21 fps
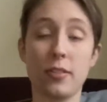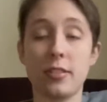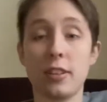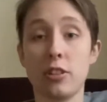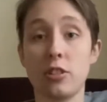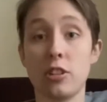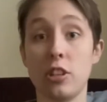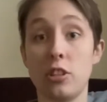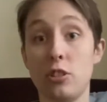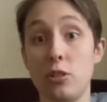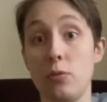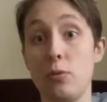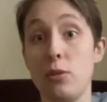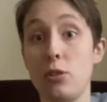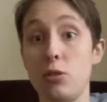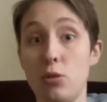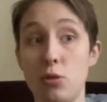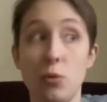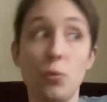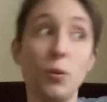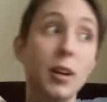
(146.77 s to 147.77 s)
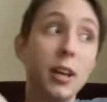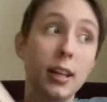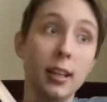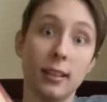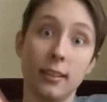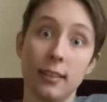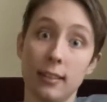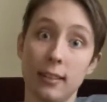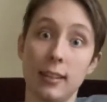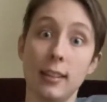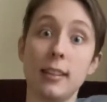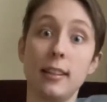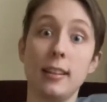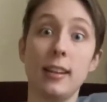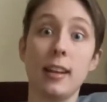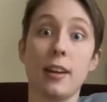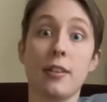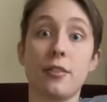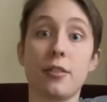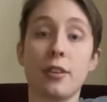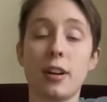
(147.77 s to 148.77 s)
such as you need to
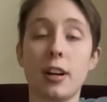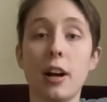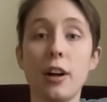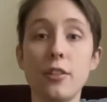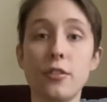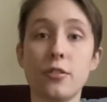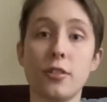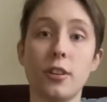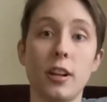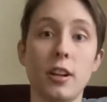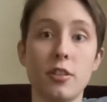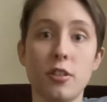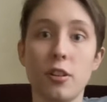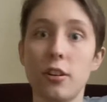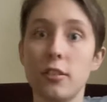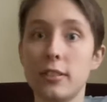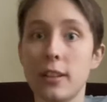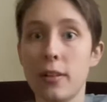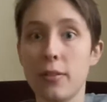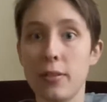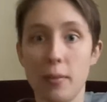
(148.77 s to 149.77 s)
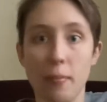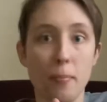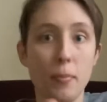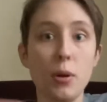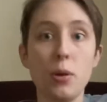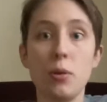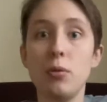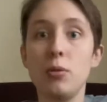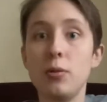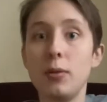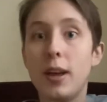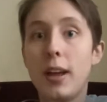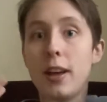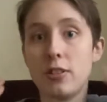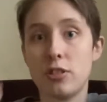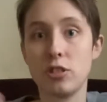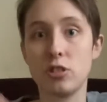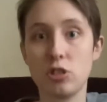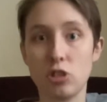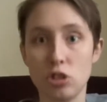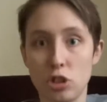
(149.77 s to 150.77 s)
legally enter a country, and it turns out the moon you can't
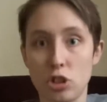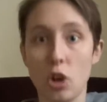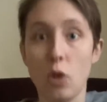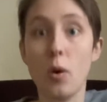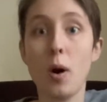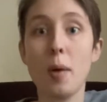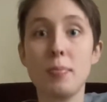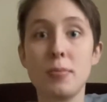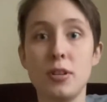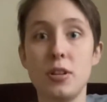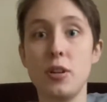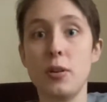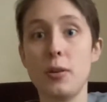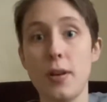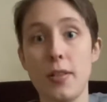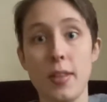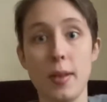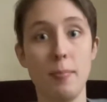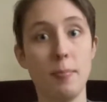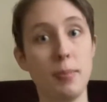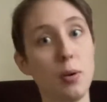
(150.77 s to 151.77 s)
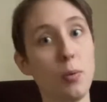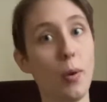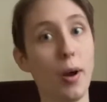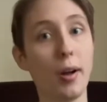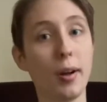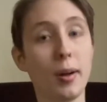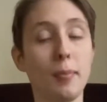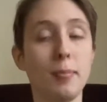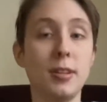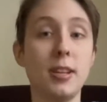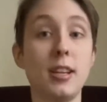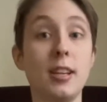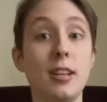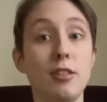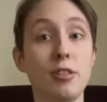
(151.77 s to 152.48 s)
just show up to and then be welcomed in.